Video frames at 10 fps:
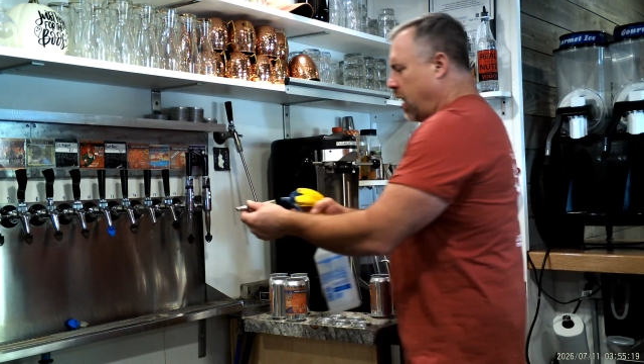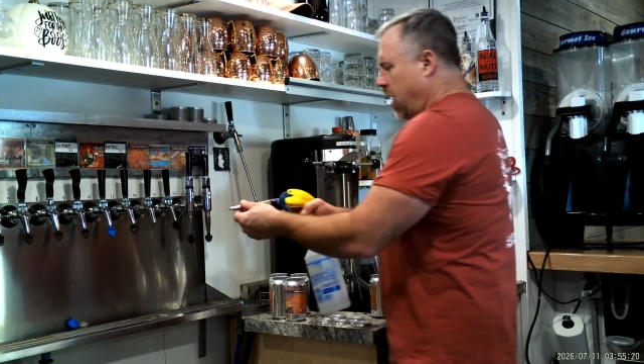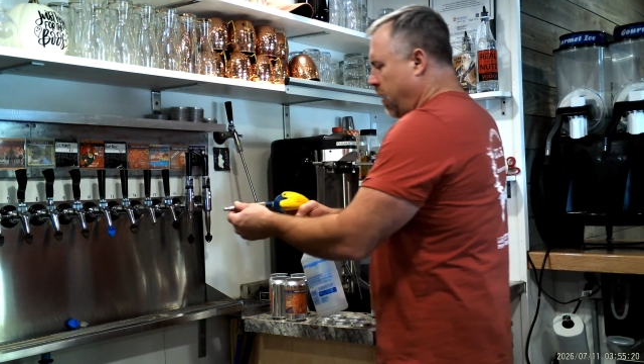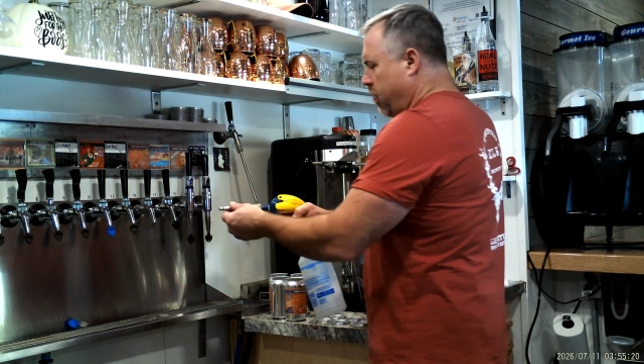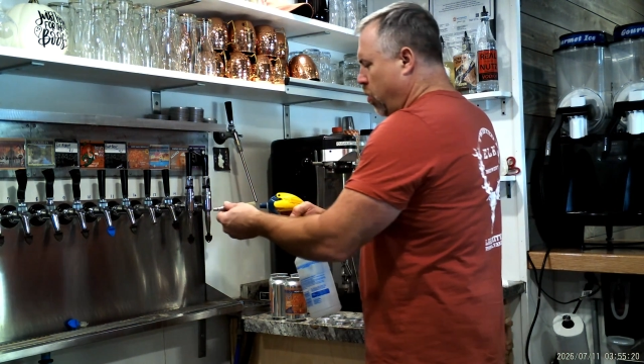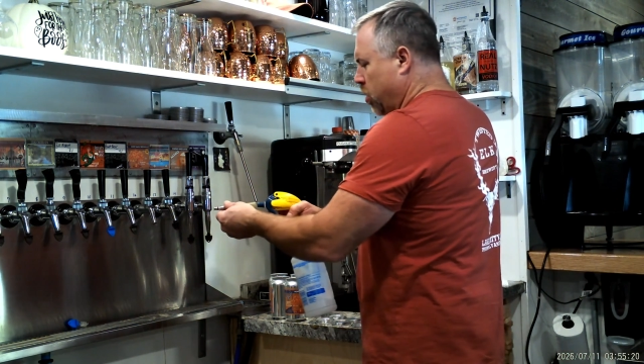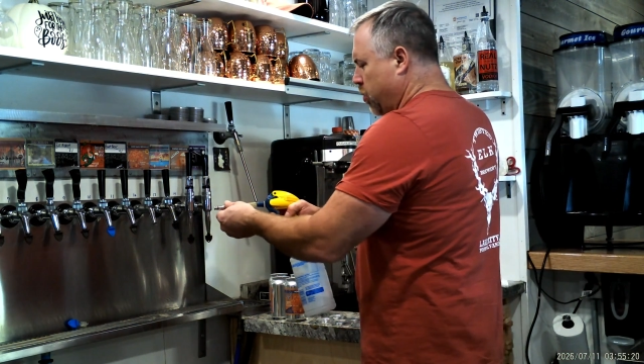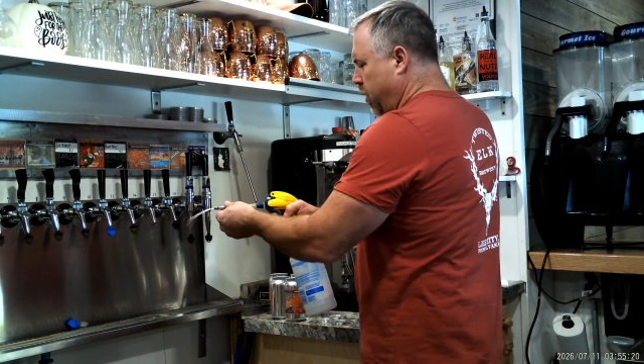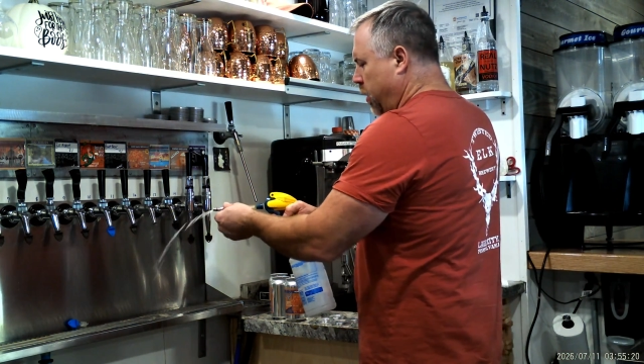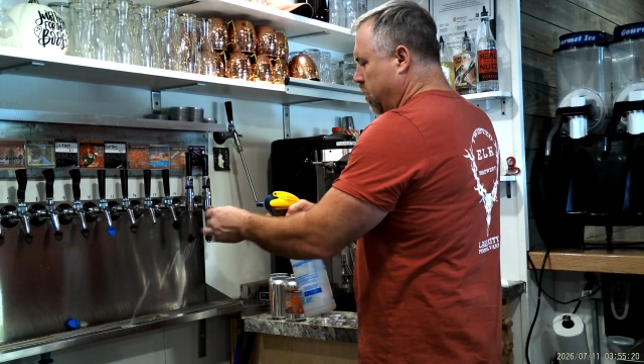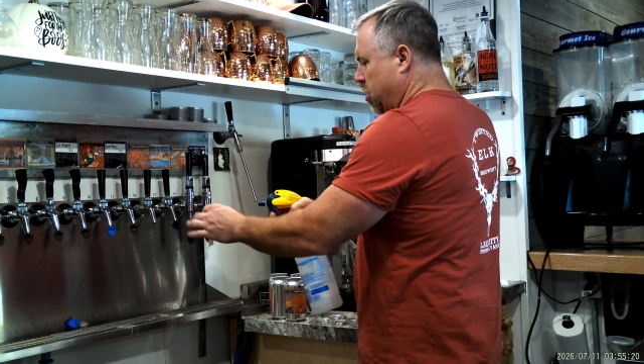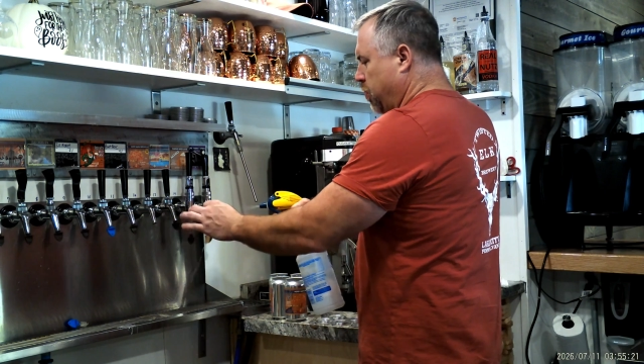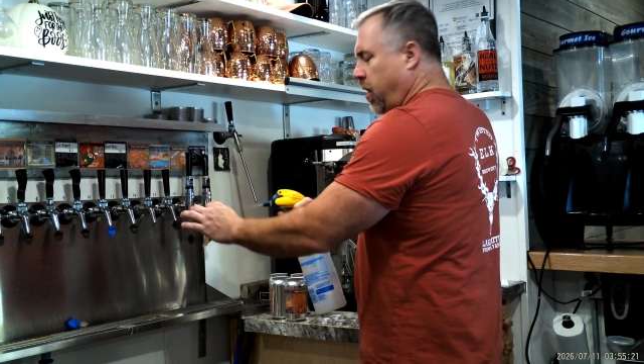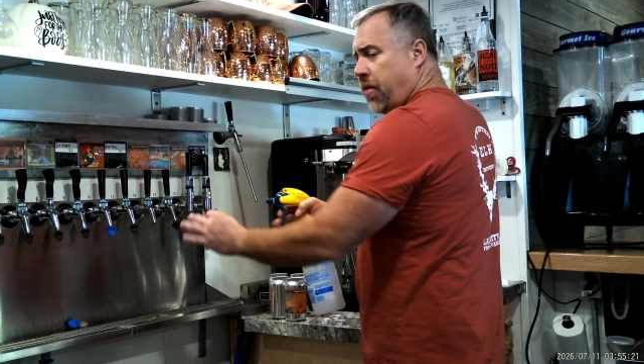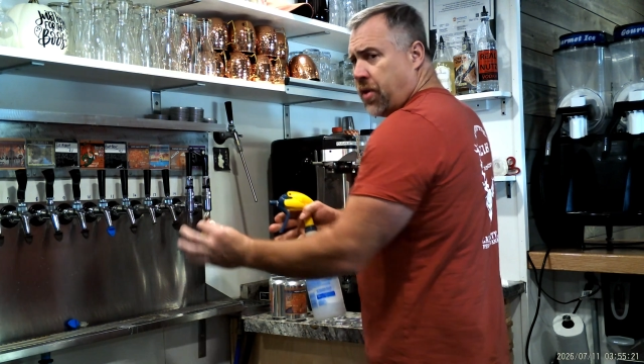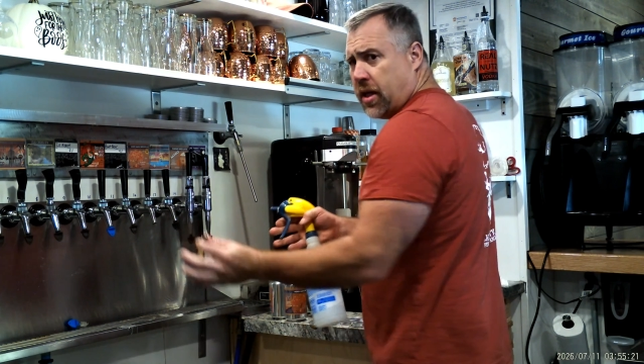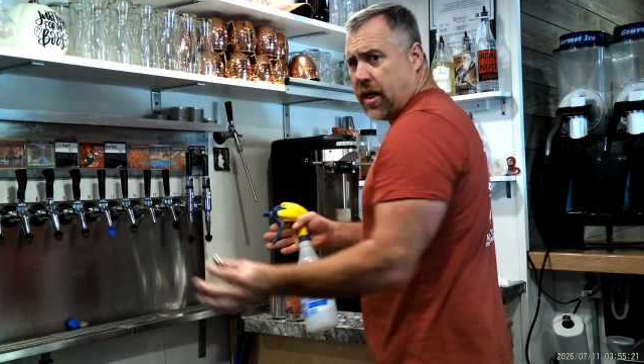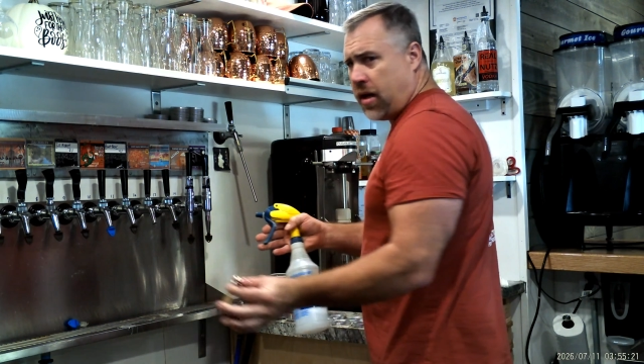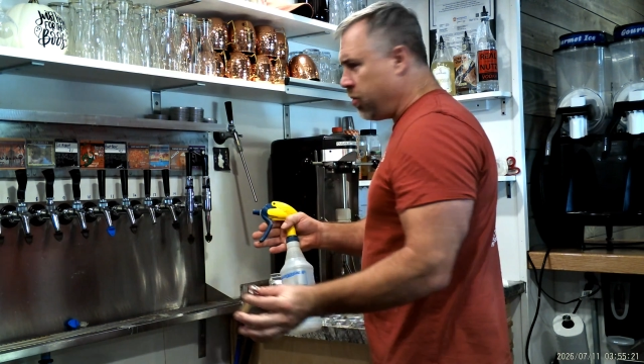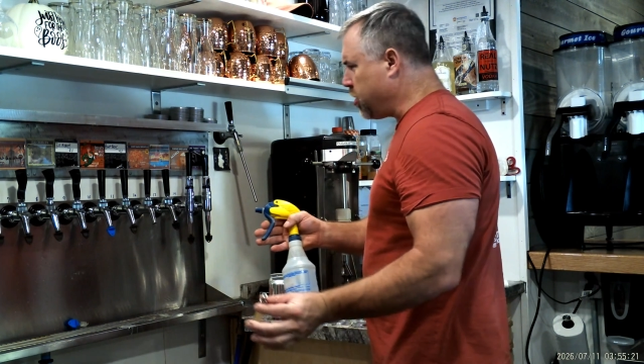And of course we spray everything
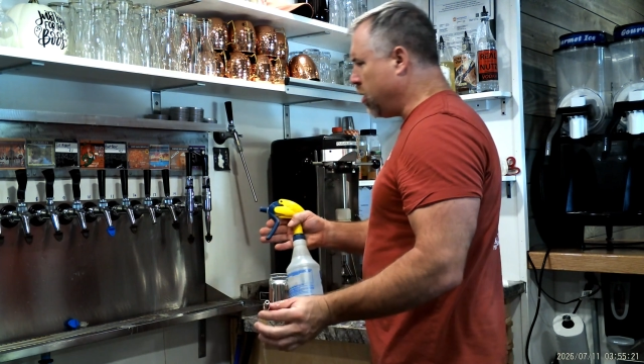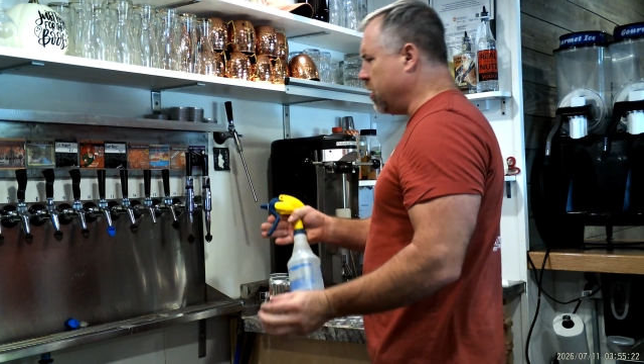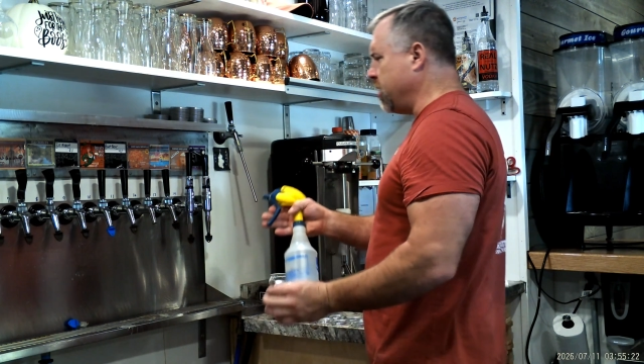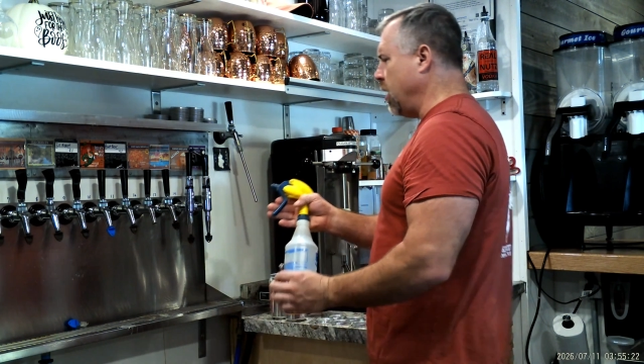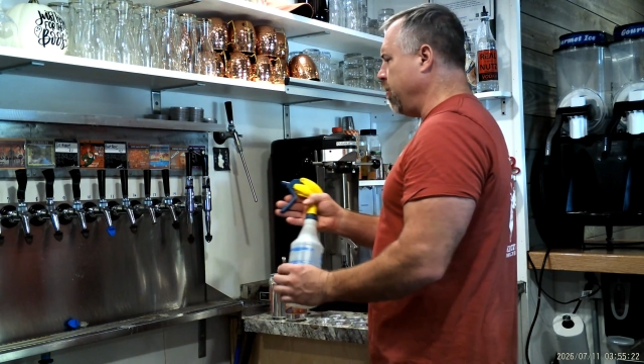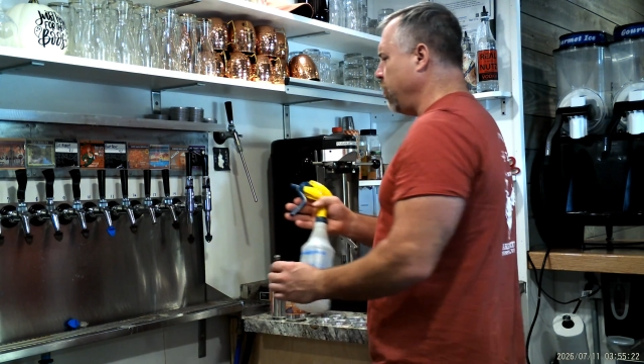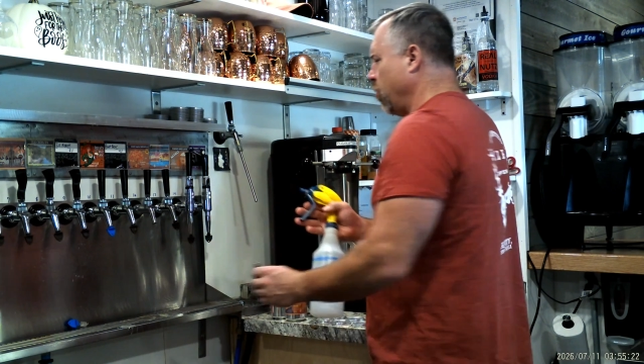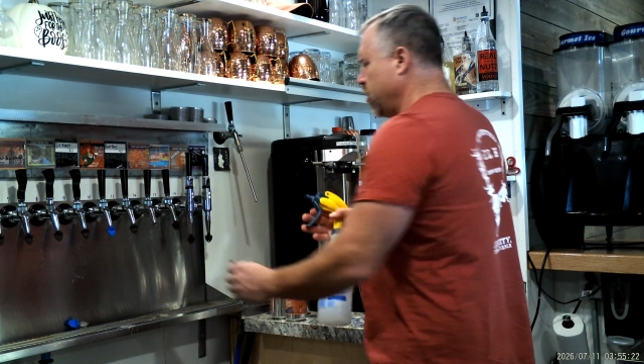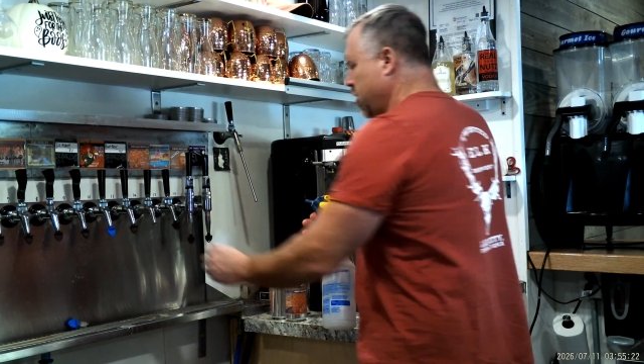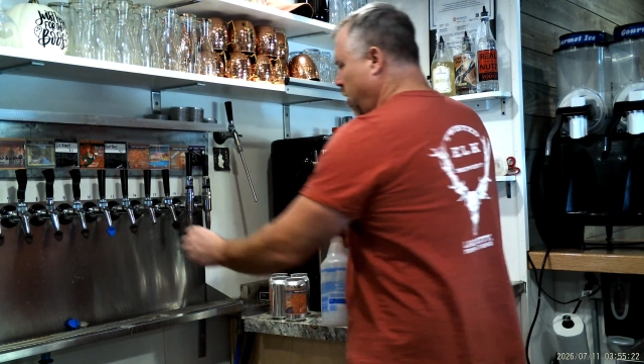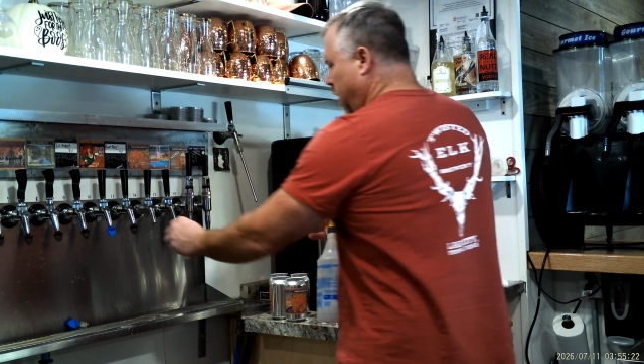down with Star Sand before we start.